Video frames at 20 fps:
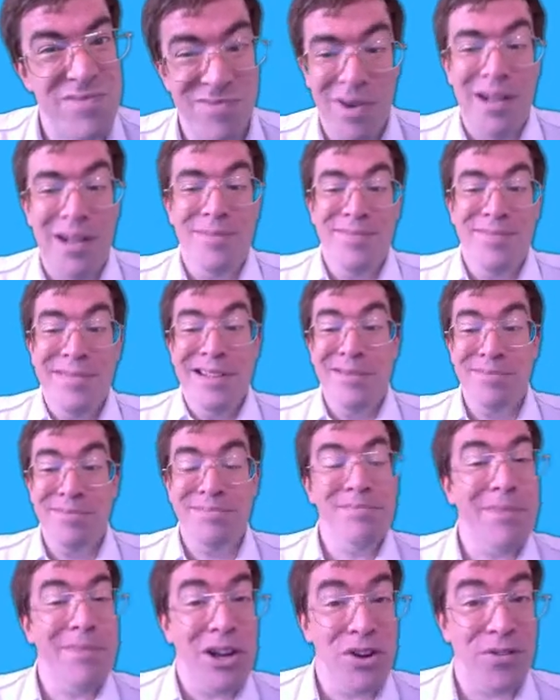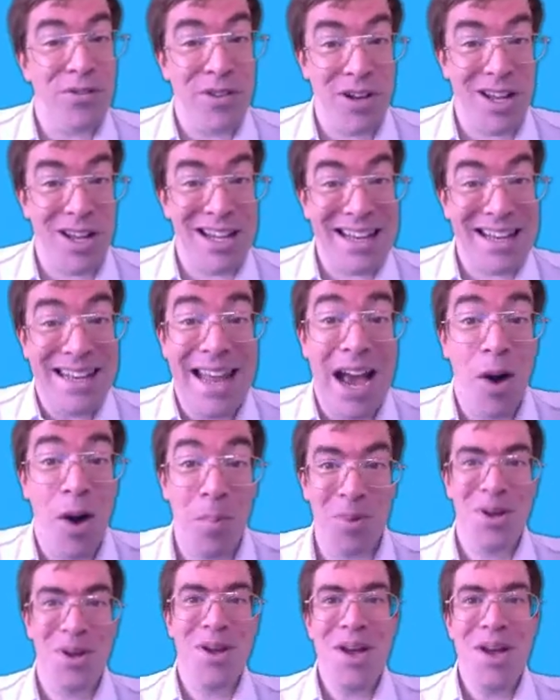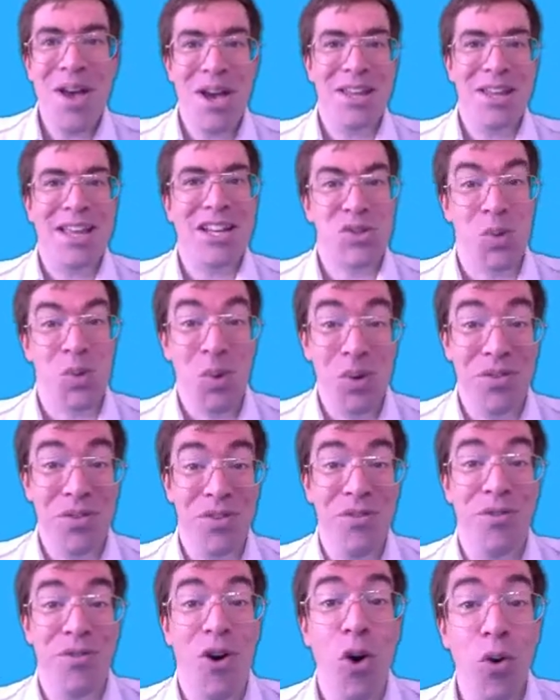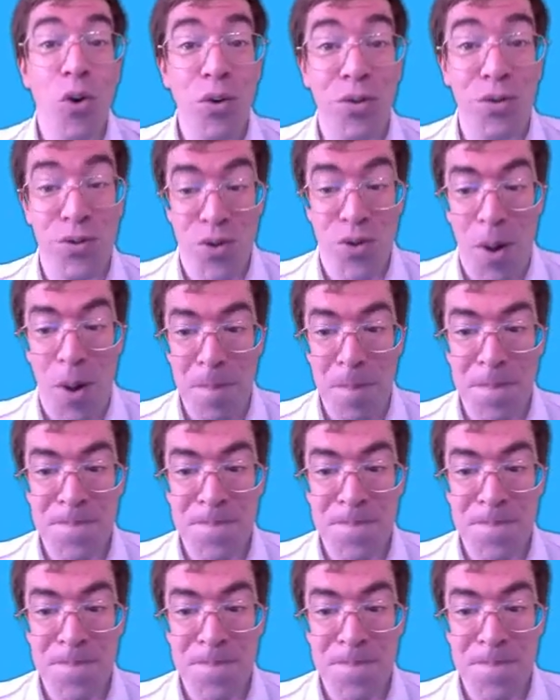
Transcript: Well, may not feel like it now, but that's where we've evolved from.